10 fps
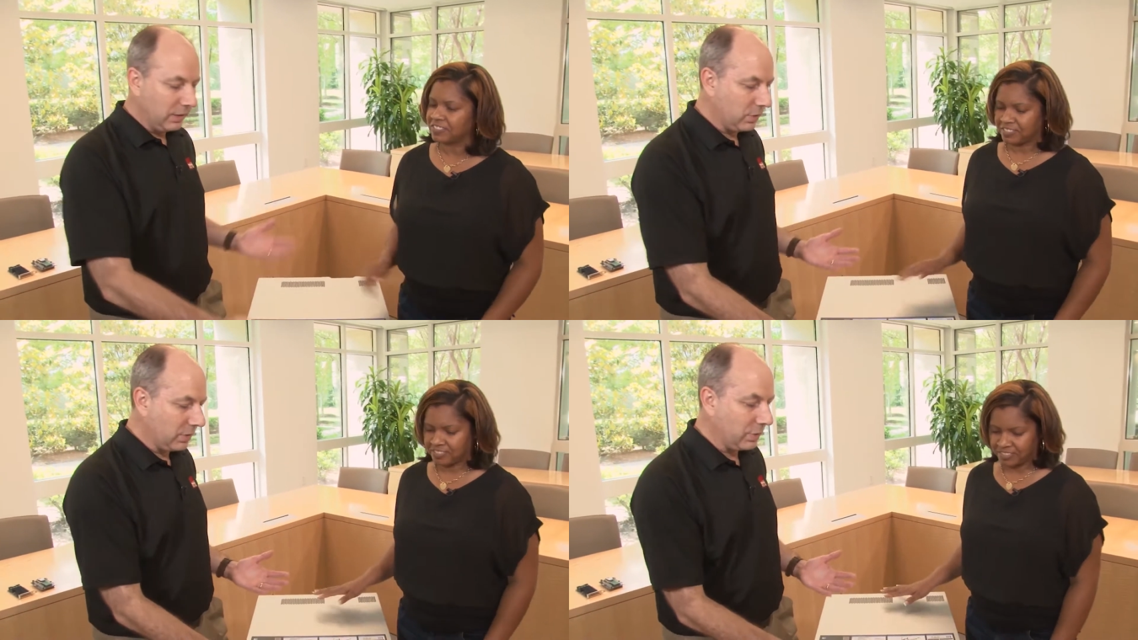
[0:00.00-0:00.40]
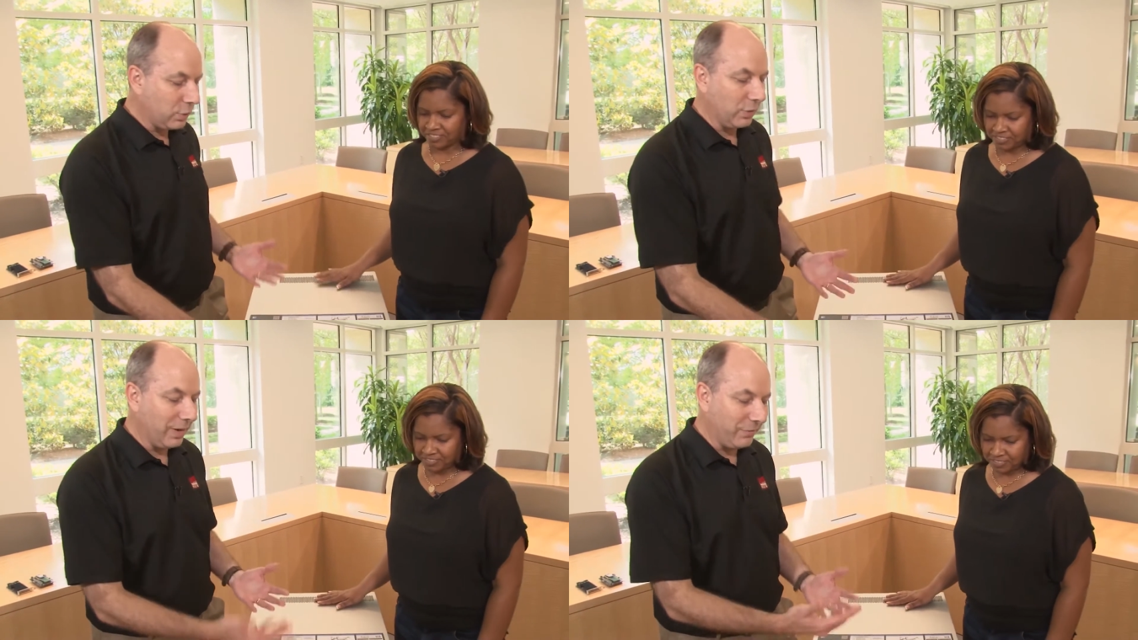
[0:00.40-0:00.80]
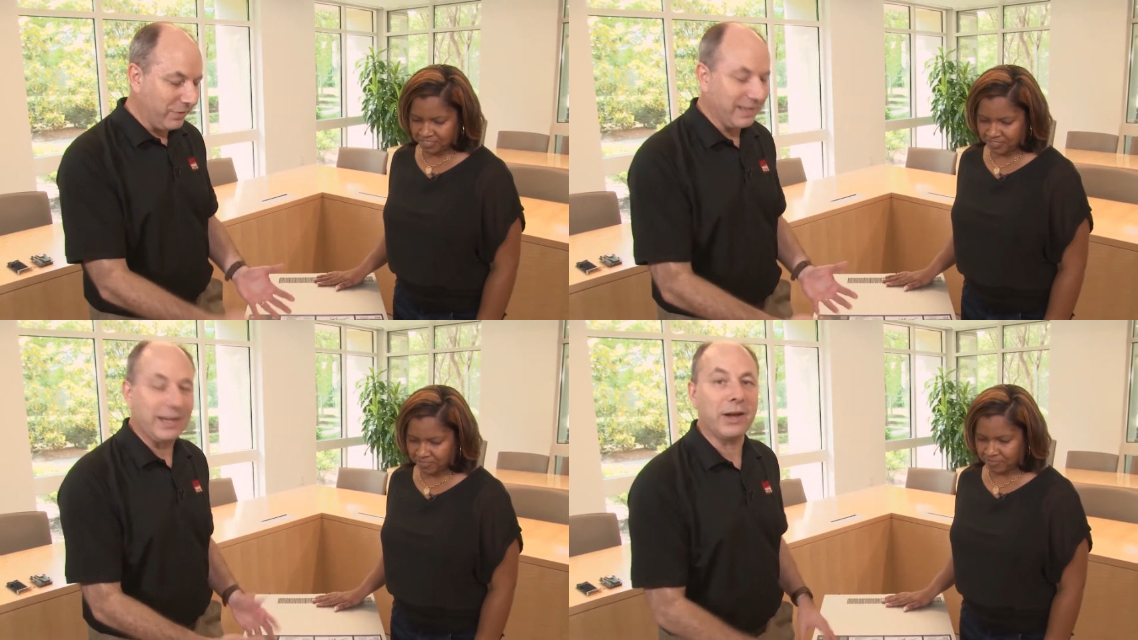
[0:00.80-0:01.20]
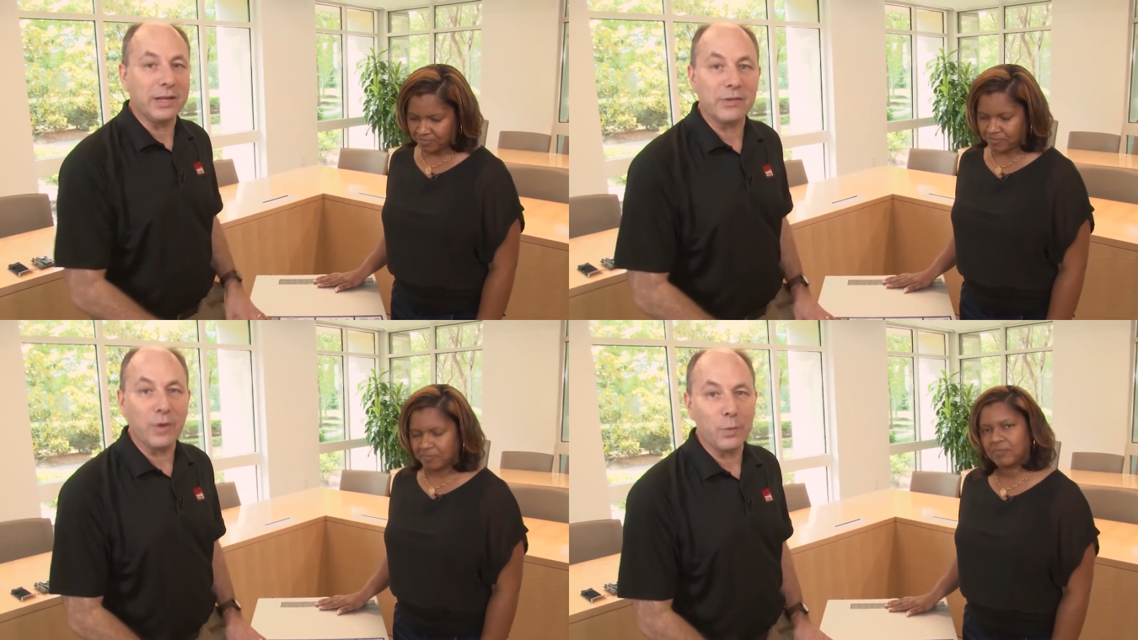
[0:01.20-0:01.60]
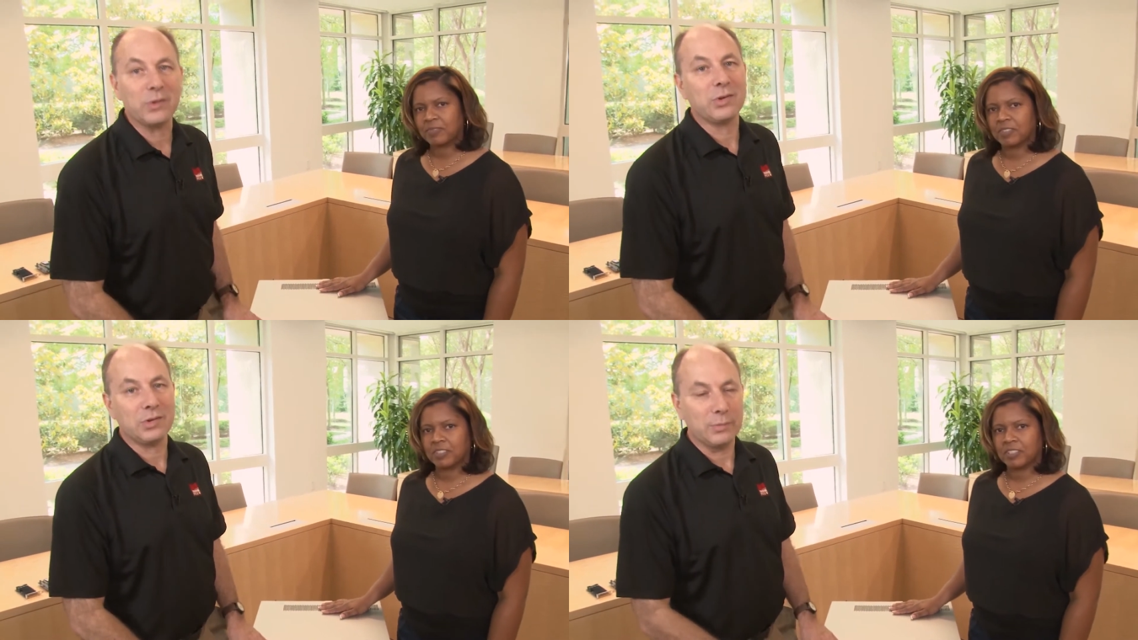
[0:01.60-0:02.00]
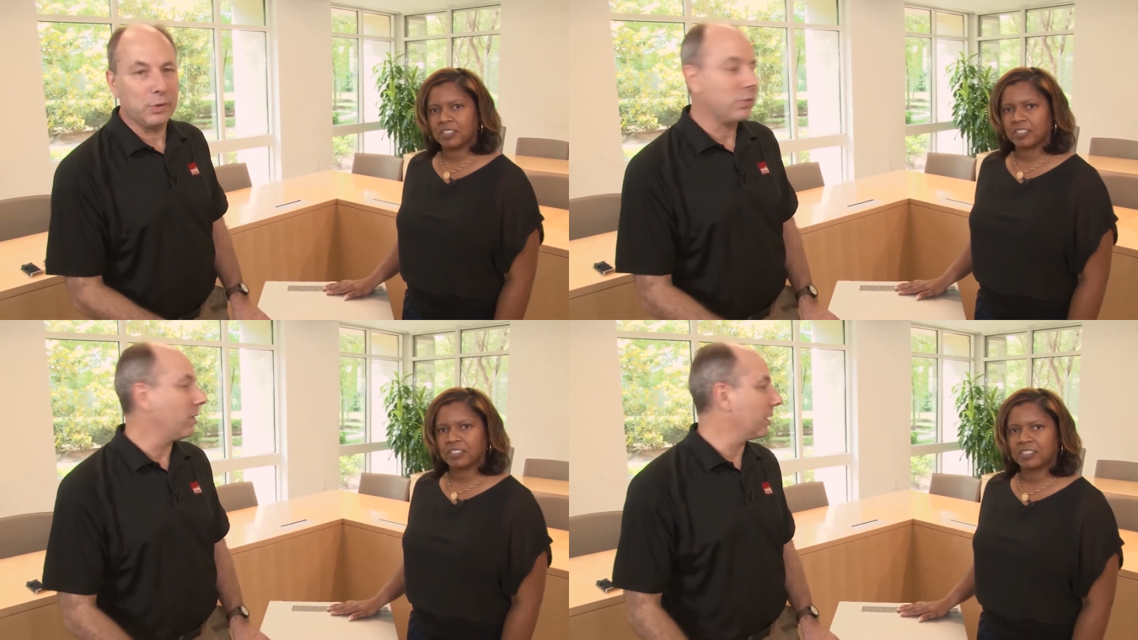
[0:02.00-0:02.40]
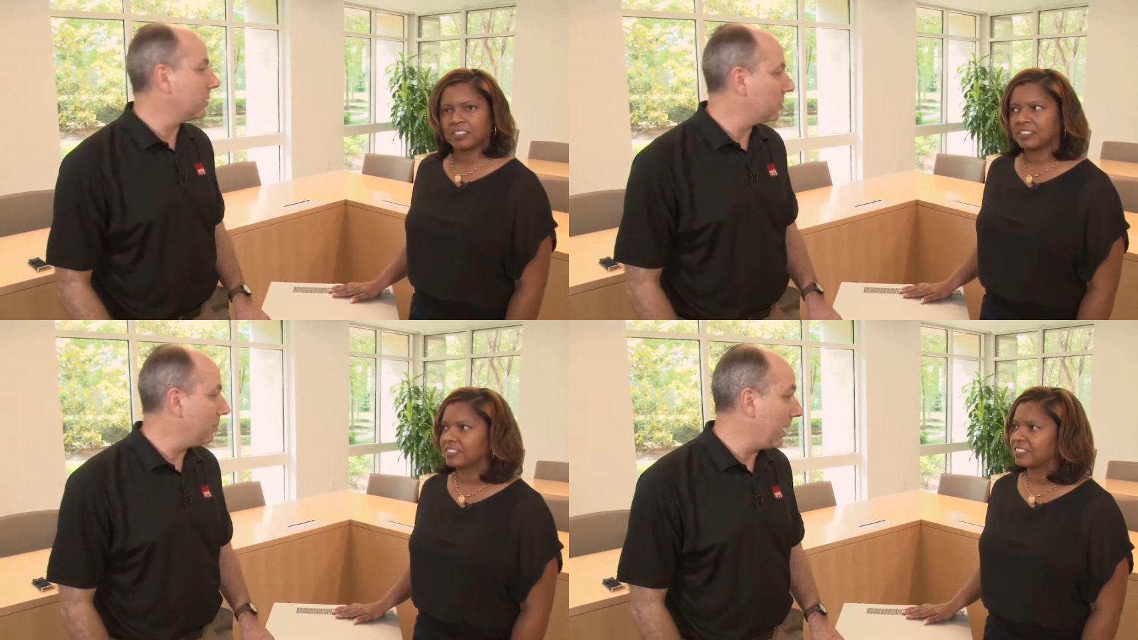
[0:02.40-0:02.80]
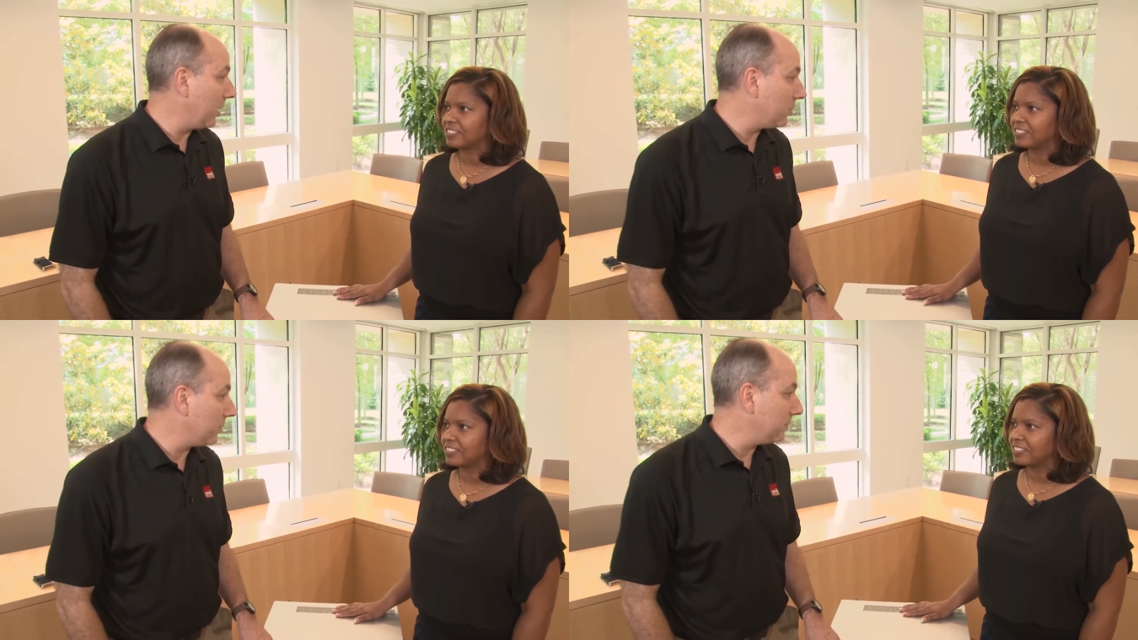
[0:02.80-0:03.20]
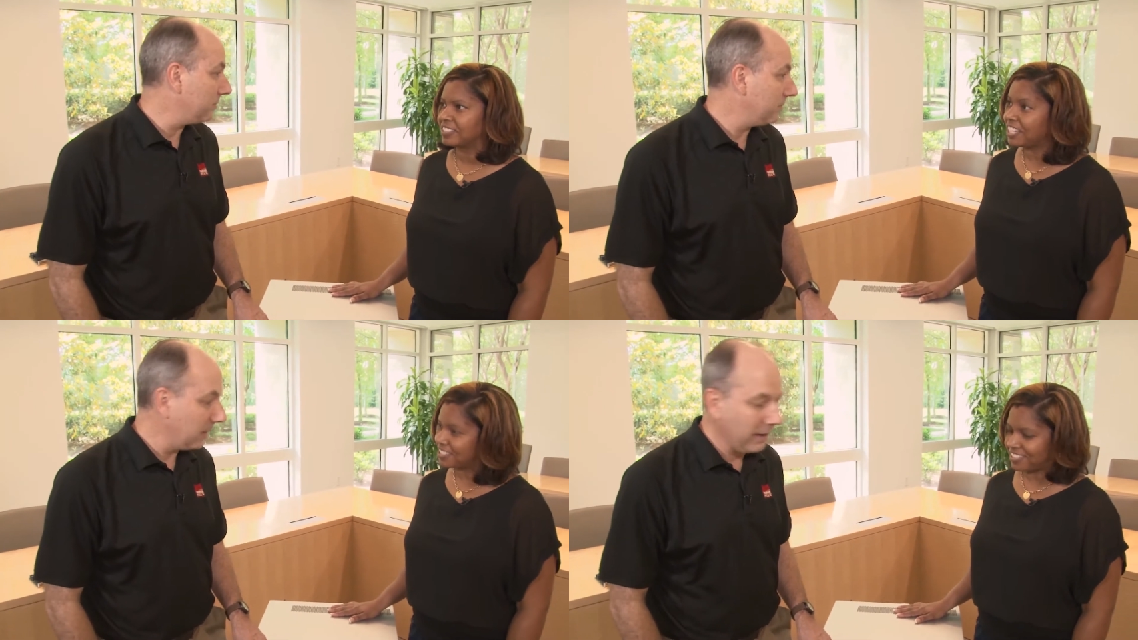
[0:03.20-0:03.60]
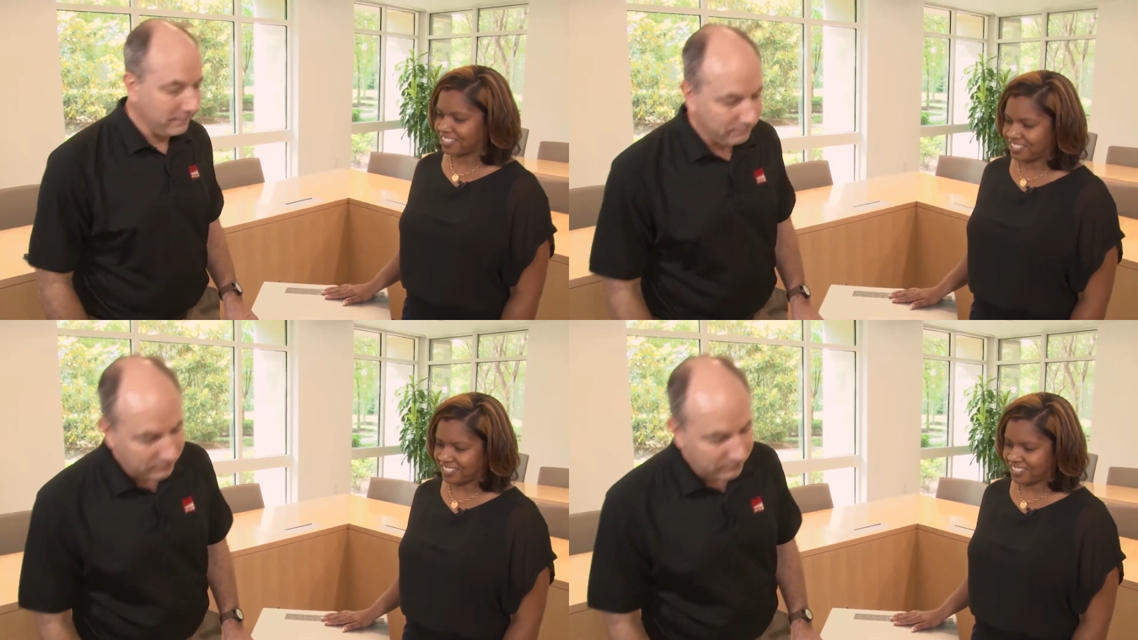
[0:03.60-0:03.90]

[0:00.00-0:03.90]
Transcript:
Speaker 1: to, to physically identify which system you're trying to, to manage. Yes. Yeah.